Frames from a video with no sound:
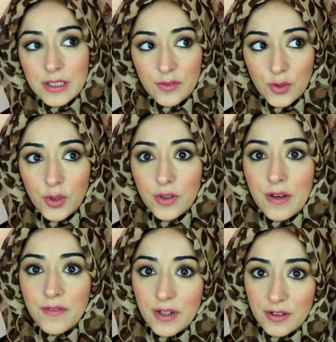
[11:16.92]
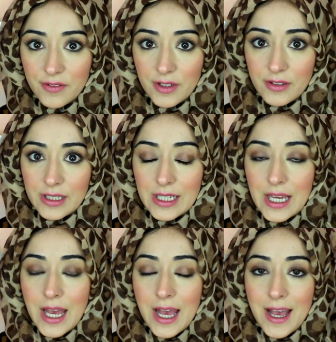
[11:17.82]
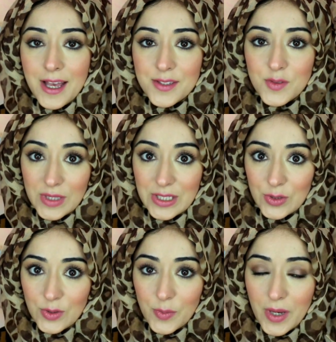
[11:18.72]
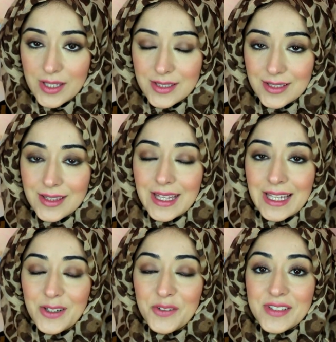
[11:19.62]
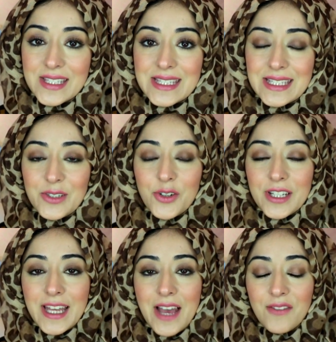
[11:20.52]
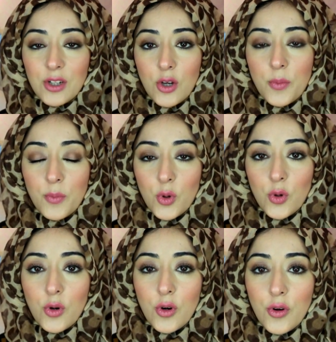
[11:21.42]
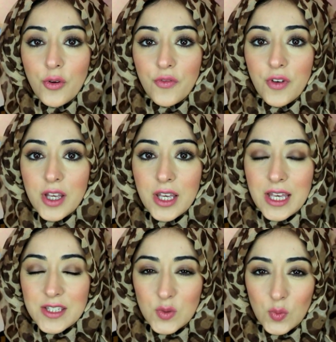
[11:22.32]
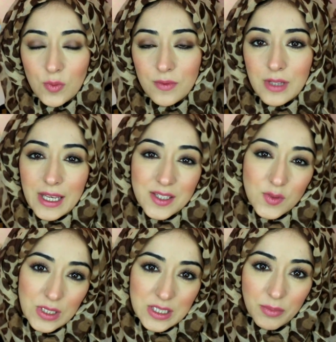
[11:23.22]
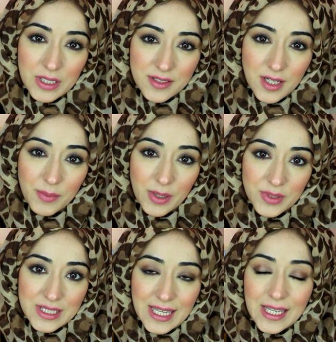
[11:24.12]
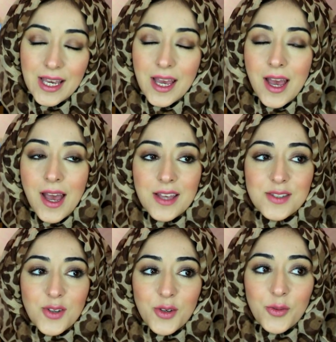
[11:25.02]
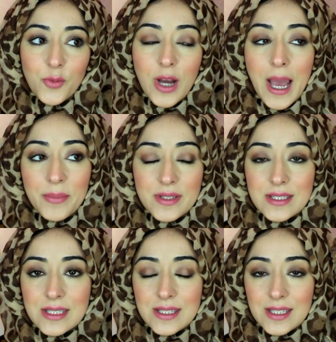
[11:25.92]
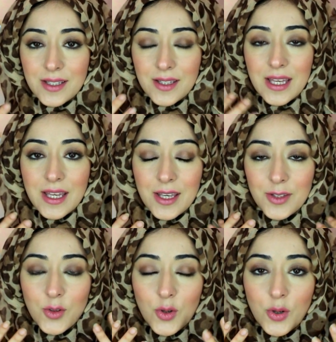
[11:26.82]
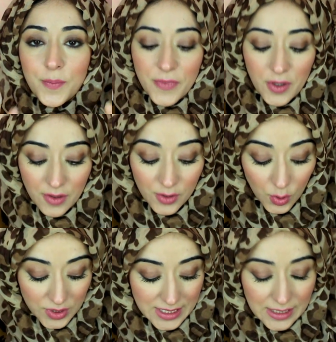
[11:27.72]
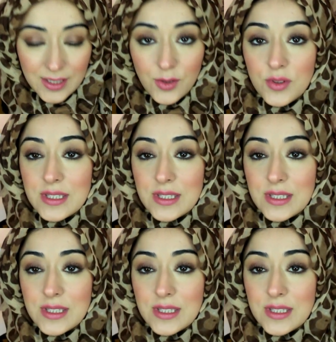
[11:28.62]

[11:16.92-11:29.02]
a very, very sweet tooth person, then obviously you're going to have a lot more of a sweeter blood type, I would say. So what happens is that your teeth